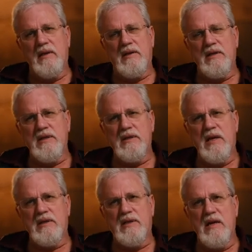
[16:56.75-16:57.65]
Does this
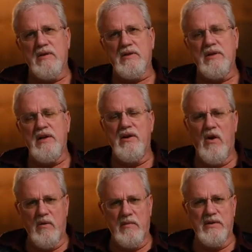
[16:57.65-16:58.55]
not say there's an
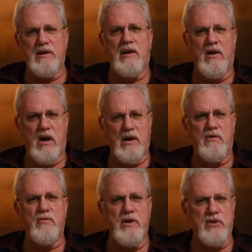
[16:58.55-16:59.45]
enormous
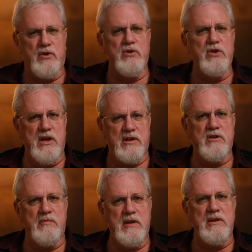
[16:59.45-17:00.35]
lot of research
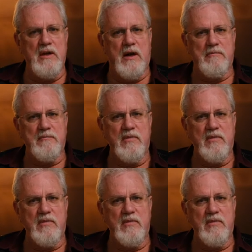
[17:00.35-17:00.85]
yet to be done?